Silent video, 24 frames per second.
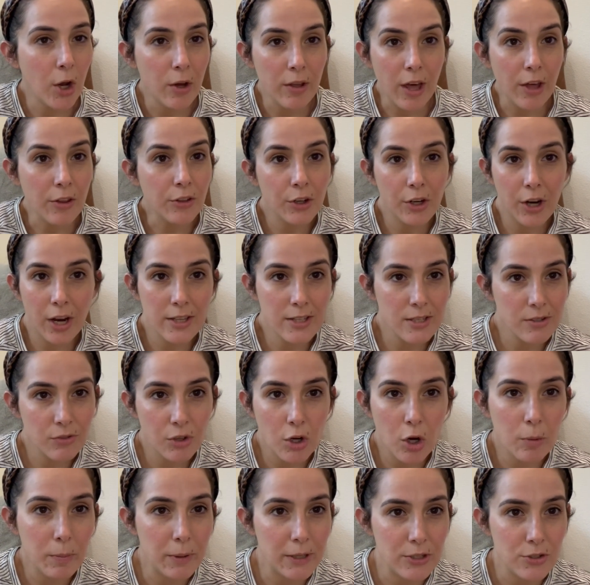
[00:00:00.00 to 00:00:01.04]
other kinds of
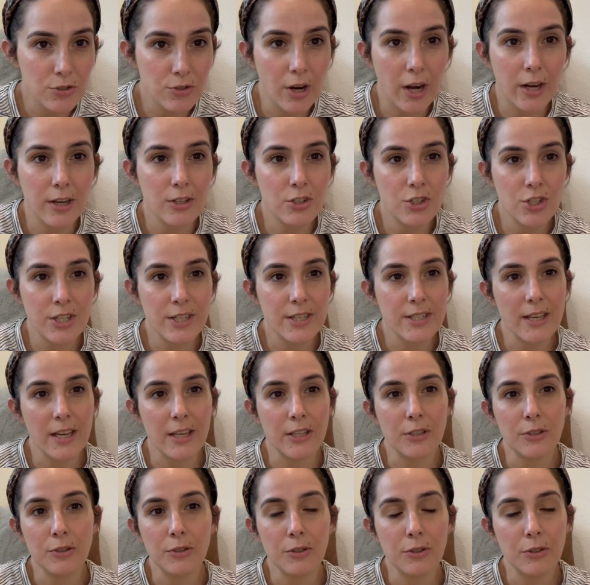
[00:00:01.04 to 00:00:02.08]
coping strategies that
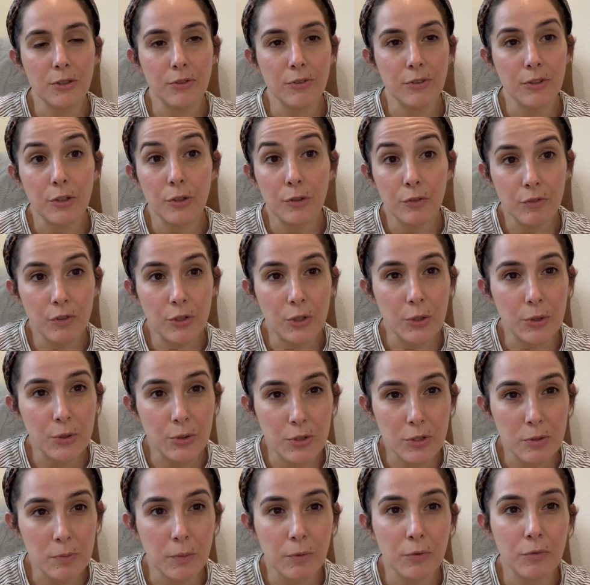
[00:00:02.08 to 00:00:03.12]
you've
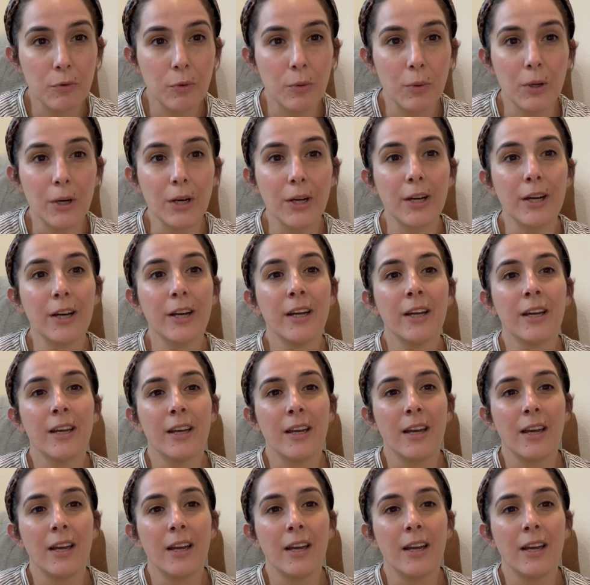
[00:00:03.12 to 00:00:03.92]
used before,